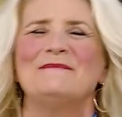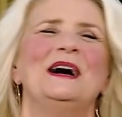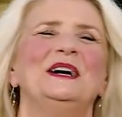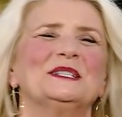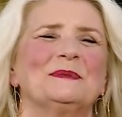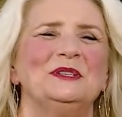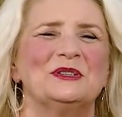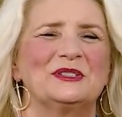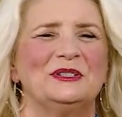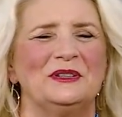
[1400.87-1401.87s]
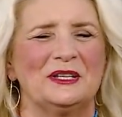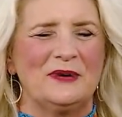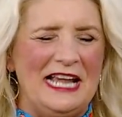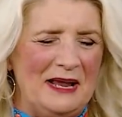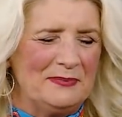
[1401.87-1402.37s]
uh, my husband used to do that.
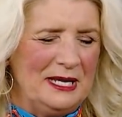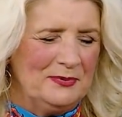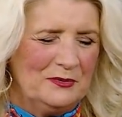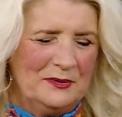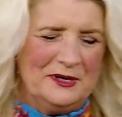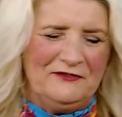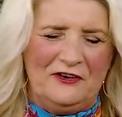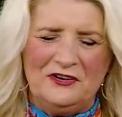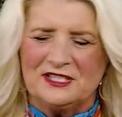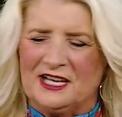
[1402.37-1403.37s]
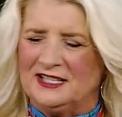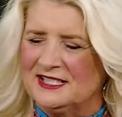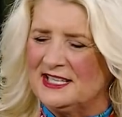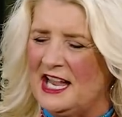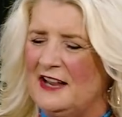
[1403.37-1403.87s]
We had people when we first got
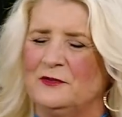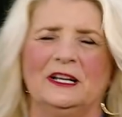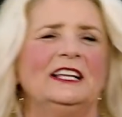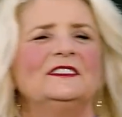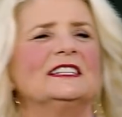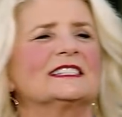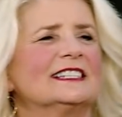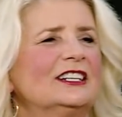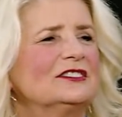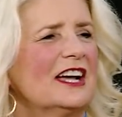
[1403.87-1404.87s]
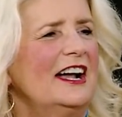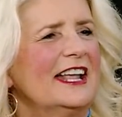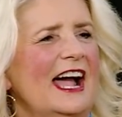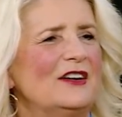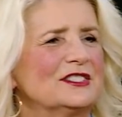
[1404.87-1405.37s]
saved and we lived in this little tiny
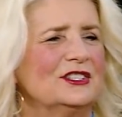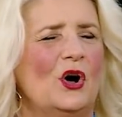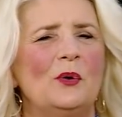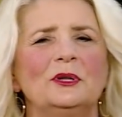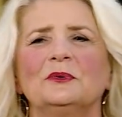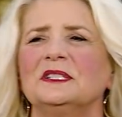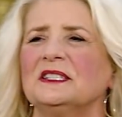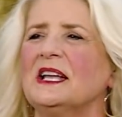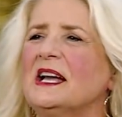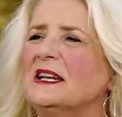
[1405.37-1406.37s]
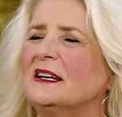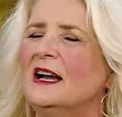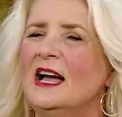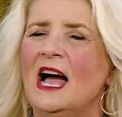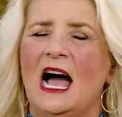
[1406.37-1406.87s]
house in Houma, Louisiana.
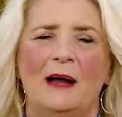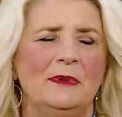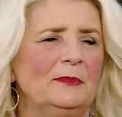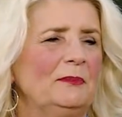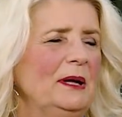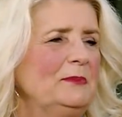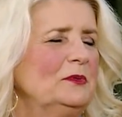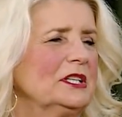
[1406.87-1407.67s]
I remember people